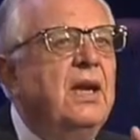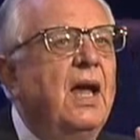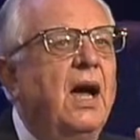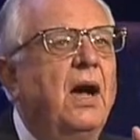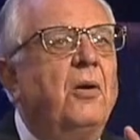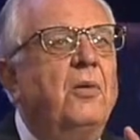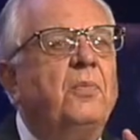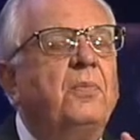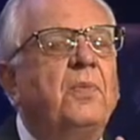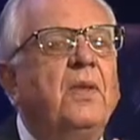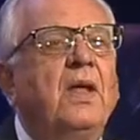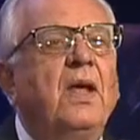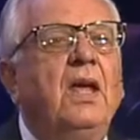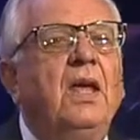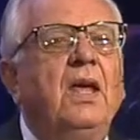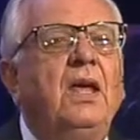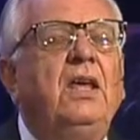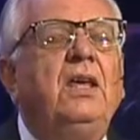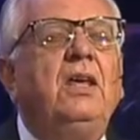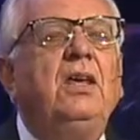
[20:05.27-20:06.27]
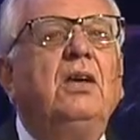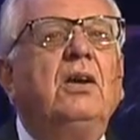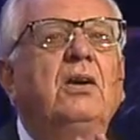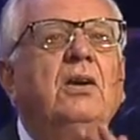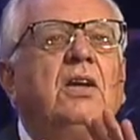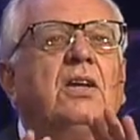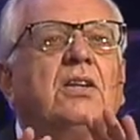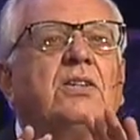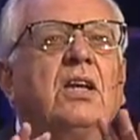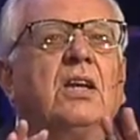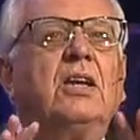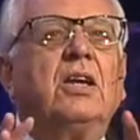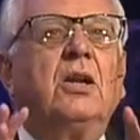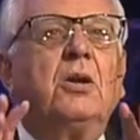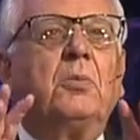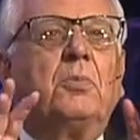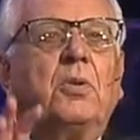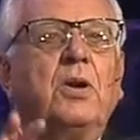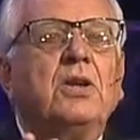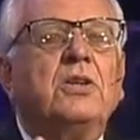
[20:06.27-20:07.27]
Now, here is a
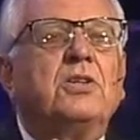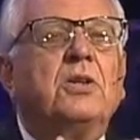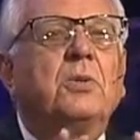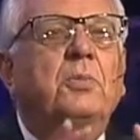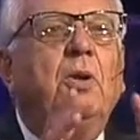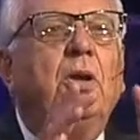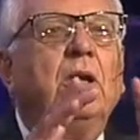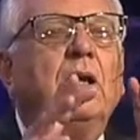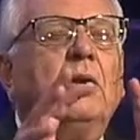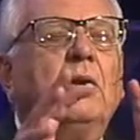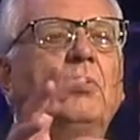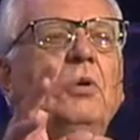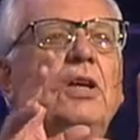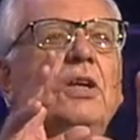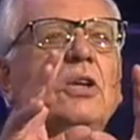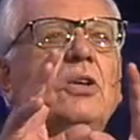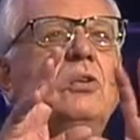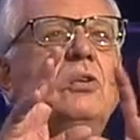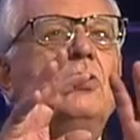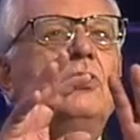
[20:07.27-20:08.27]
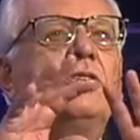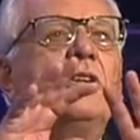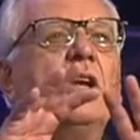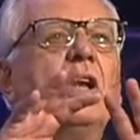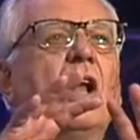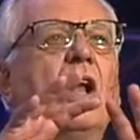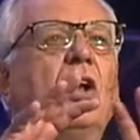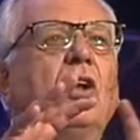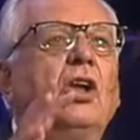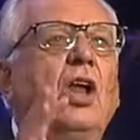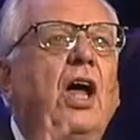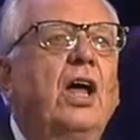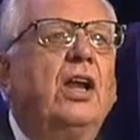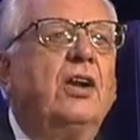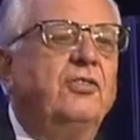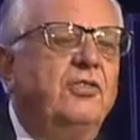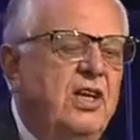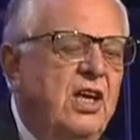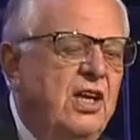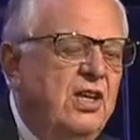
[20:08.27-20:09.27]
little principle that we can use in a
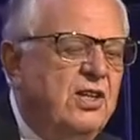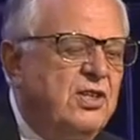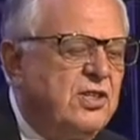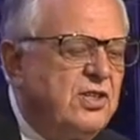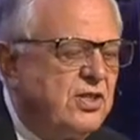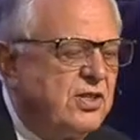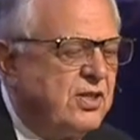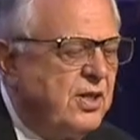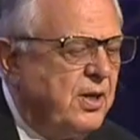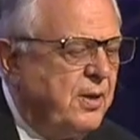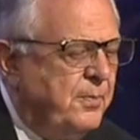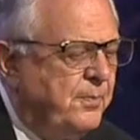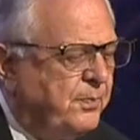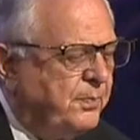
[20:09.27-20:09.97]
lot of cases.